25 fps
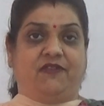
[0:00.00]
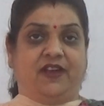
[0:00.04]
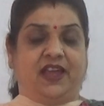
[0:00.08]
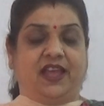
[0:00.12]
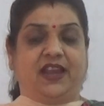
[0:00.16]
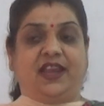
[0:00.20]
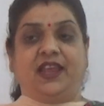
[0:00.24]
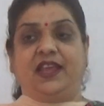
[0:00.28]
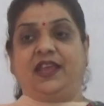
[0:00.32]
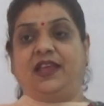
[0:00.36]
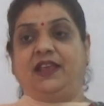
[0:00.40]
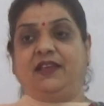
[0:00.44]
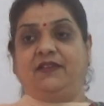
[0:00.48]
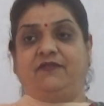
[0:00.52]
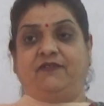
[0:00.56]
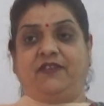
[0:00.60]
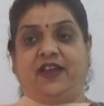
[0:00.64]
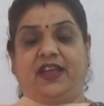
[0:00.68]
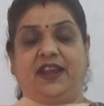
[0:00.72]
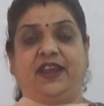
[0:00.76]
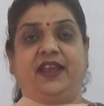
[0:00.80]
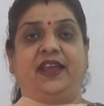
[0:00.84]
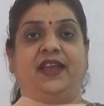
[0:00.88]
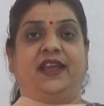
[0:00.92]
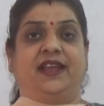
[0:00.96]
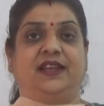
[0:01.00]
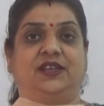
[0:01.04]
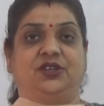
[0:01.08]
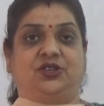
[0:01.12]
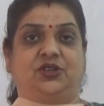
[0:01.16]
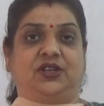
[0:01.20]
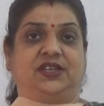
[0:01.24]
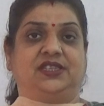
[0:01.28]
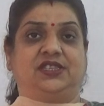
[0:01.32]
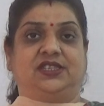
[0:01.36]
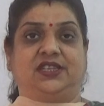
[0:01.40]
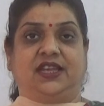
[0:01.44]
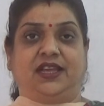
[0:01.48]
very
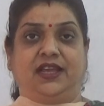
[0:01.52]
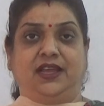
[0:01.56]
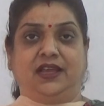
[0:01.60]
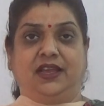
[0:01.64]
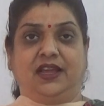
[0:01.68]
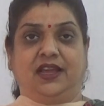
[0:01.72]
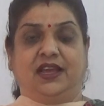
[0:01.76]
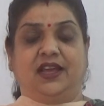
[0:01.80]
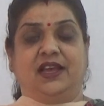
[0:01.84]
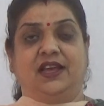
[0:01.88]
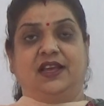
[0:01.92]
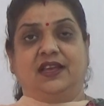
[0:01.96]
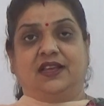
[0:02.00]
interesting